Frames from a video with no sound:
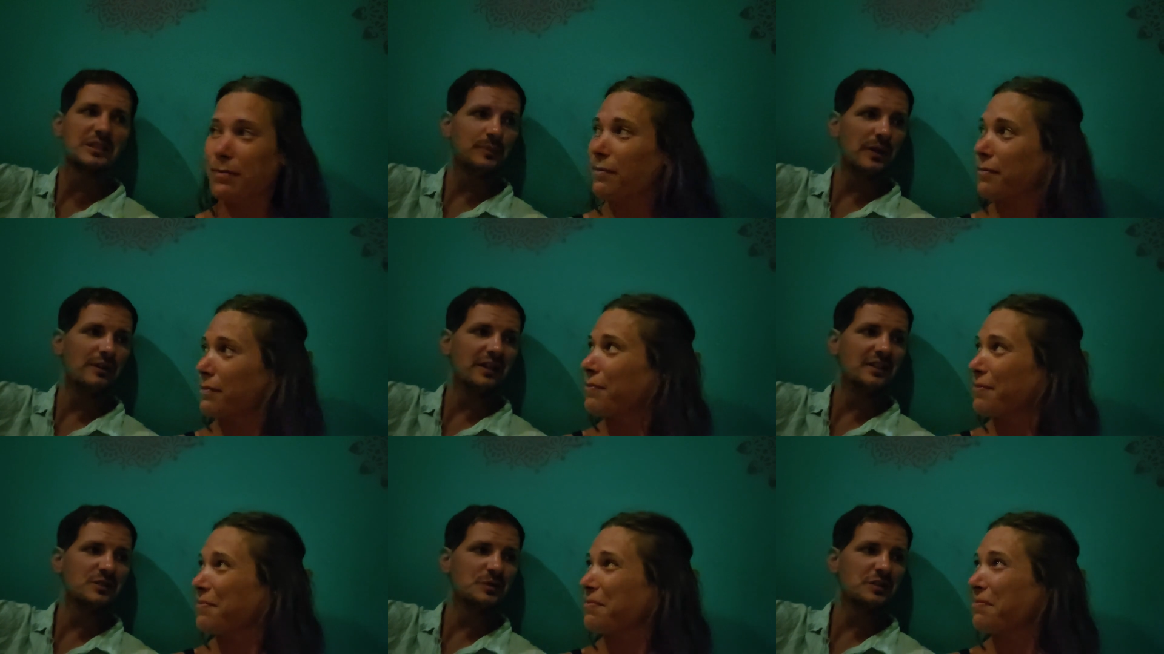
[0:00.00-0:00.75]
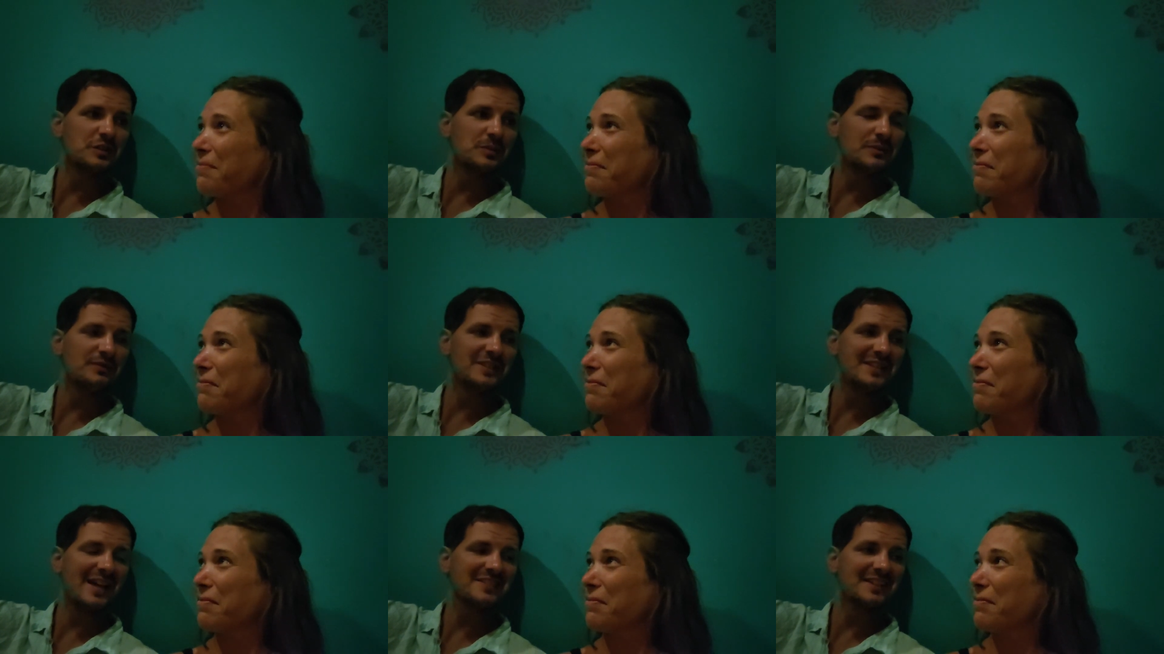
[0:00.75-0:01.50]
Speaker 1: experience, which has been
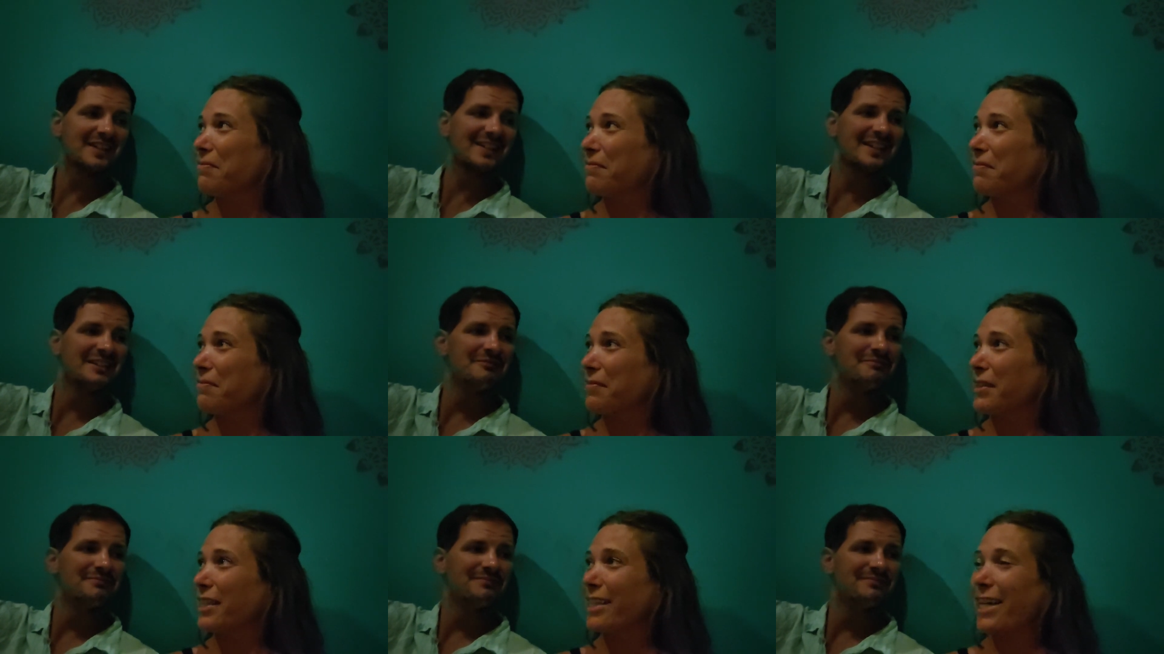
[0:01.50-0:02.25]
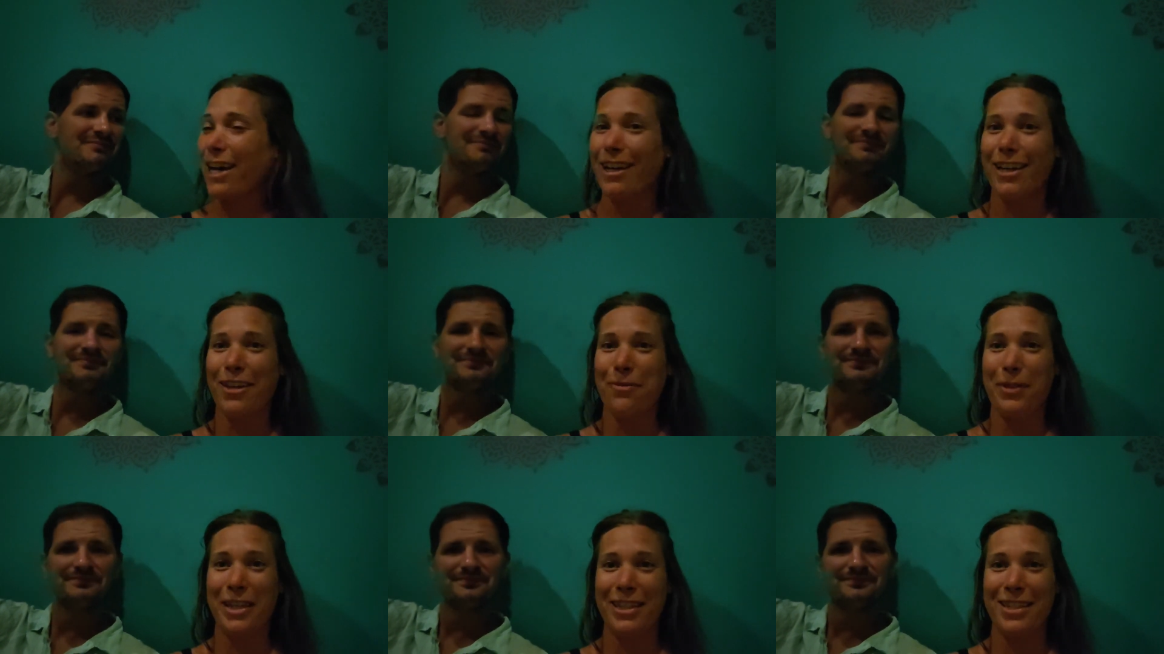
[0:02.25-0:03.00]
fantastic.
Speaker 2: Yeah,
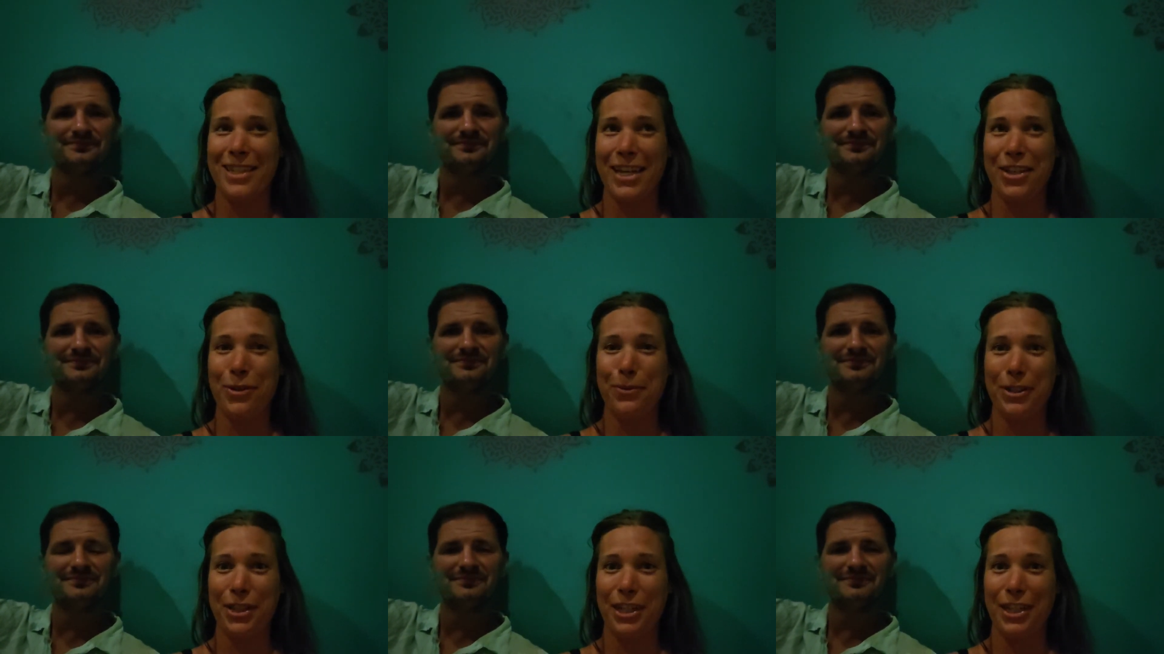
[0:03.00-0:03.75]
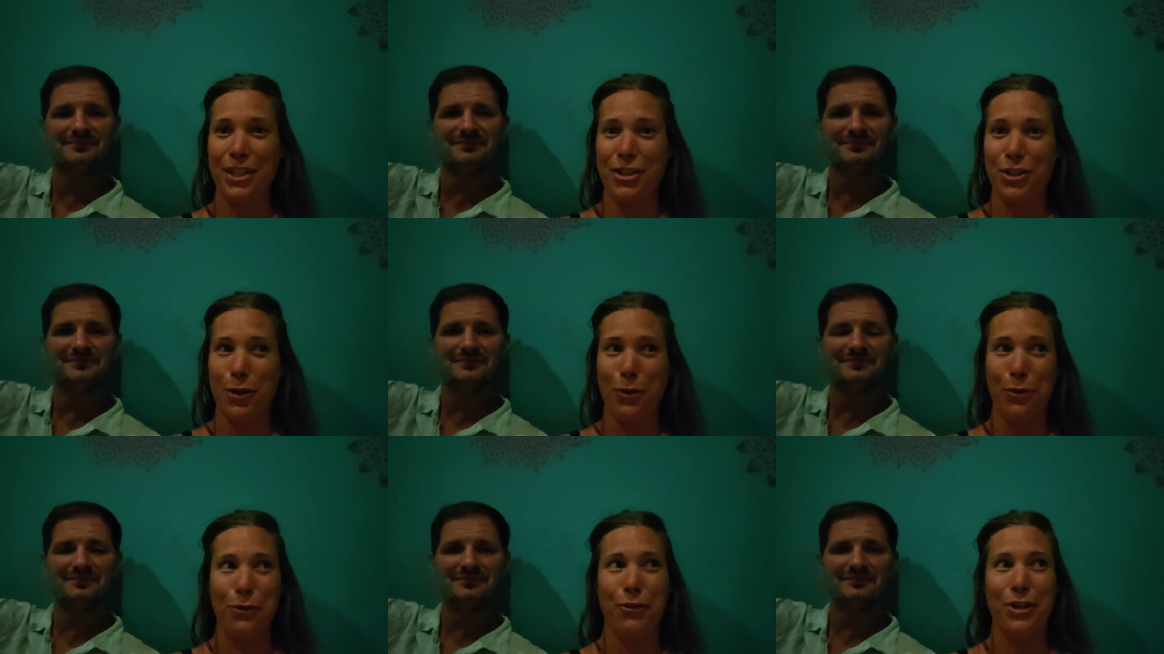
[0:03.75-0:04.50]
it means that you really
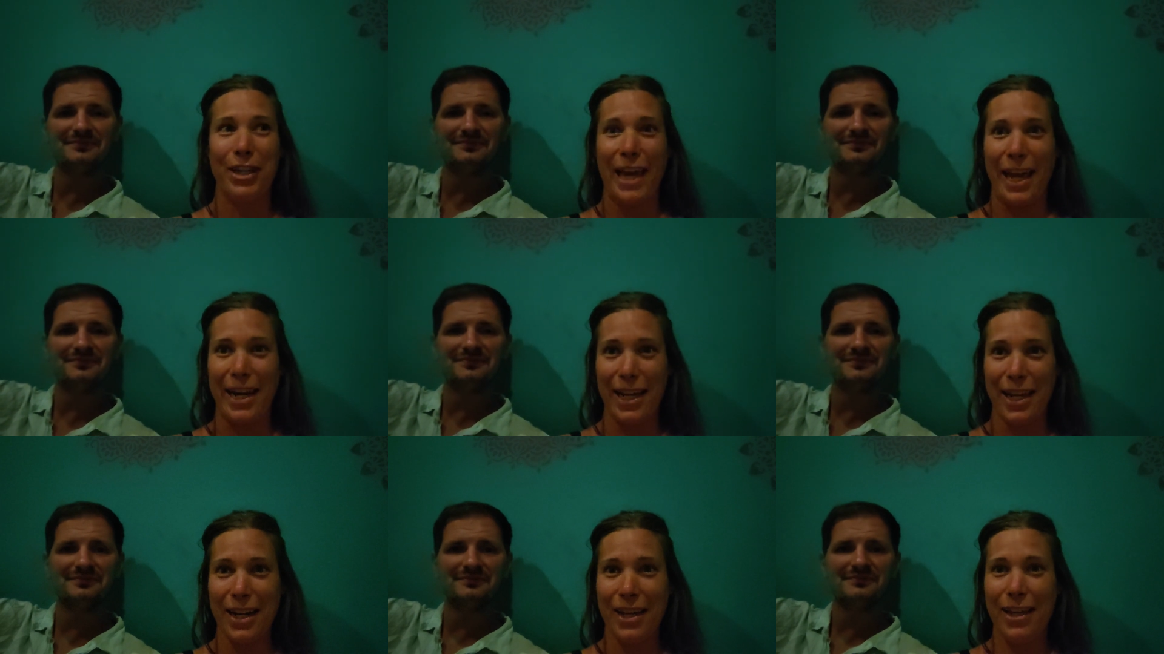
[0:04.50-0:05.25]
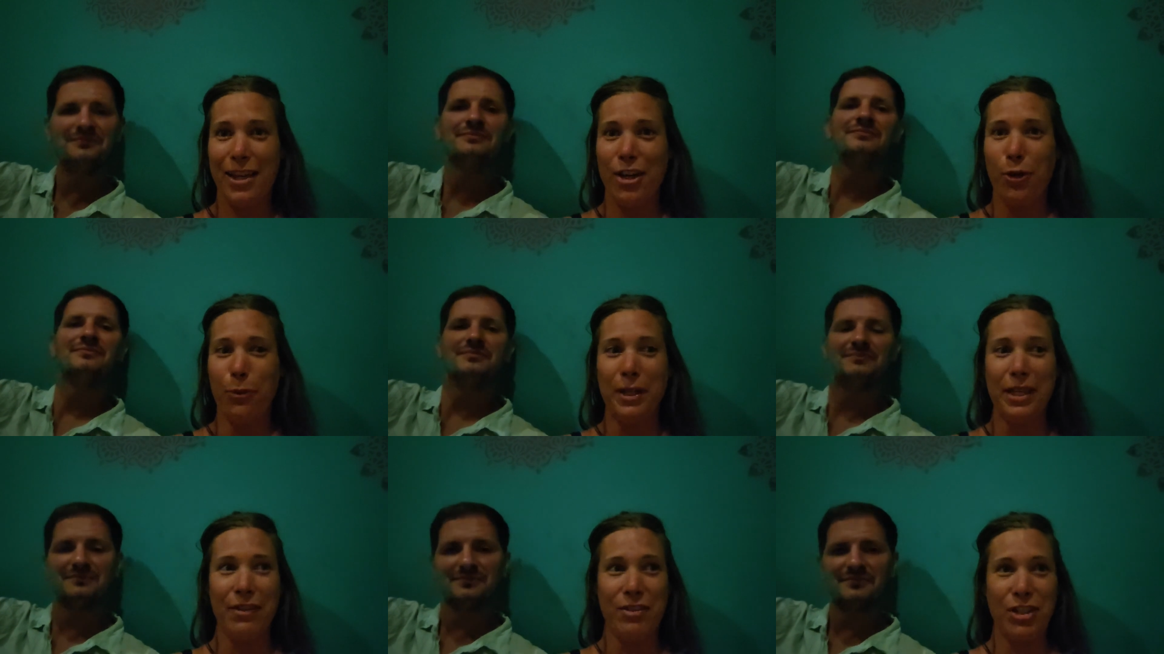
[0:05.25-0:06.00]
don't forget it.
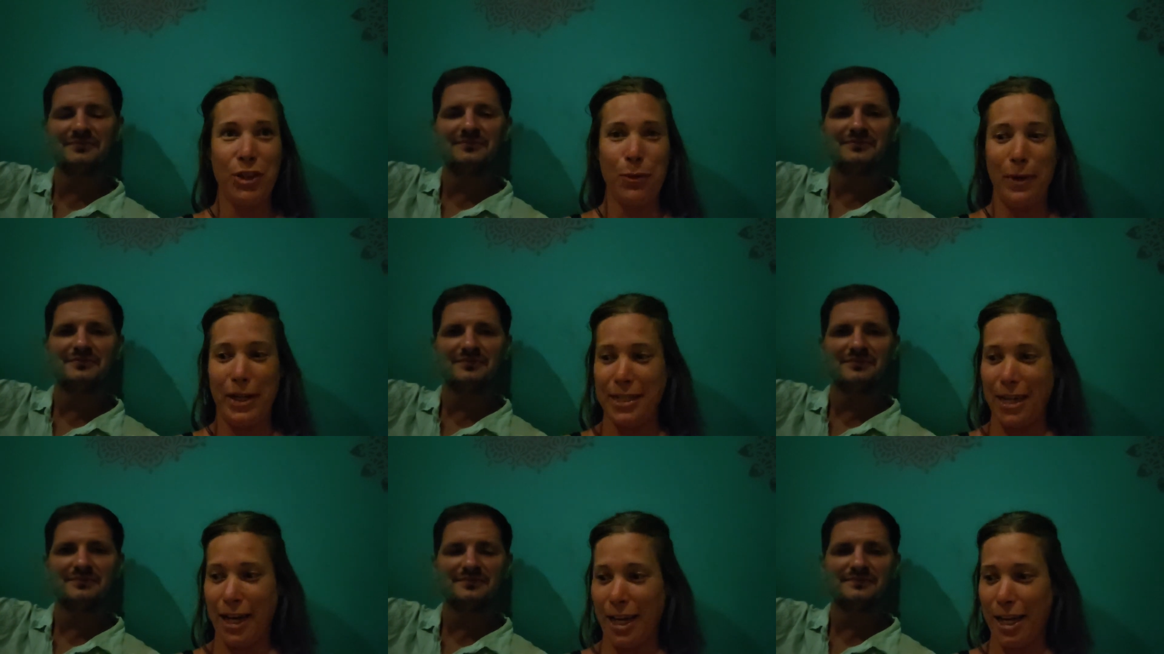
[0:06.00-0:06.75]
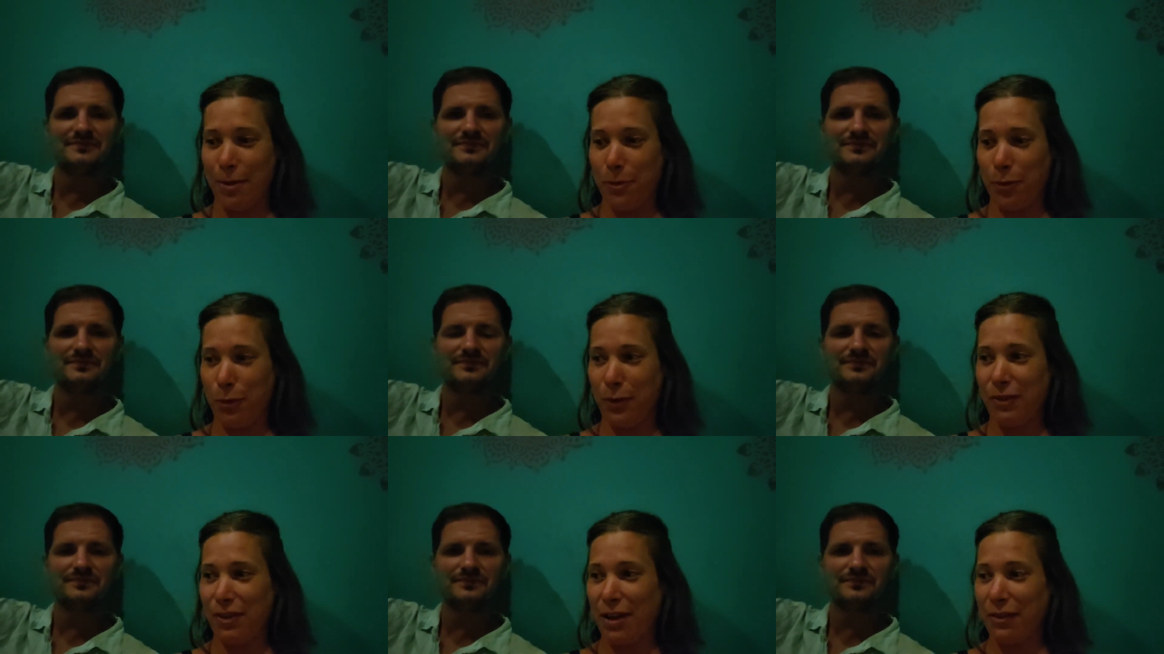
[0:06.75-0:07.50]
We lived it the one time,
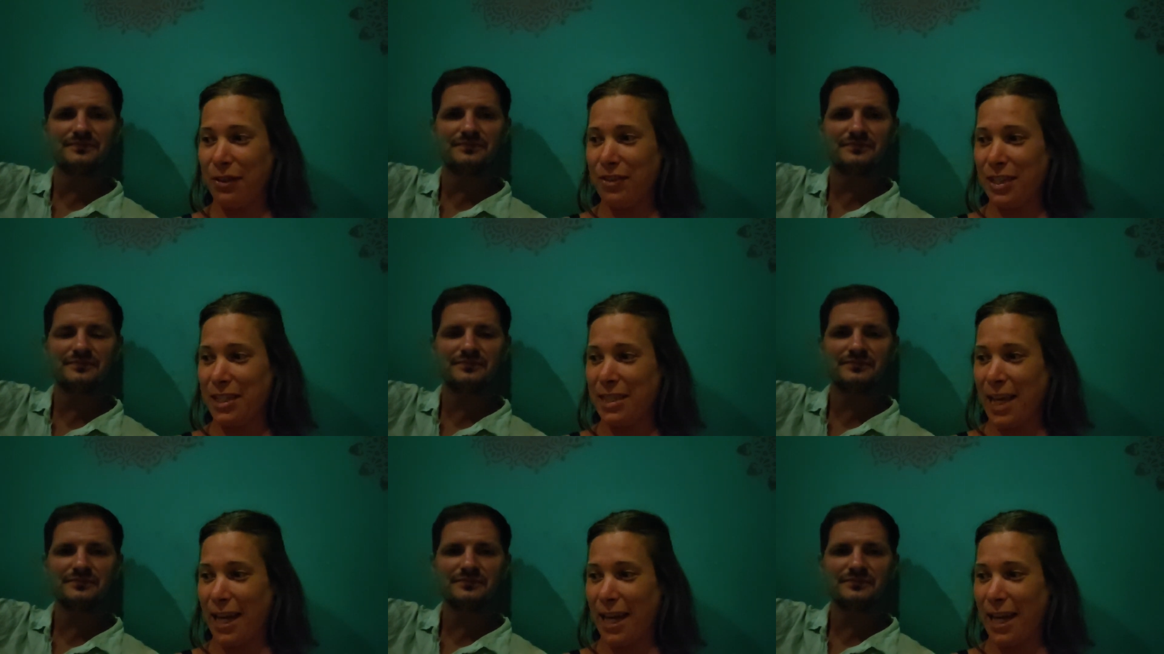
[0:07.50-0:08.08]
we've now lived it a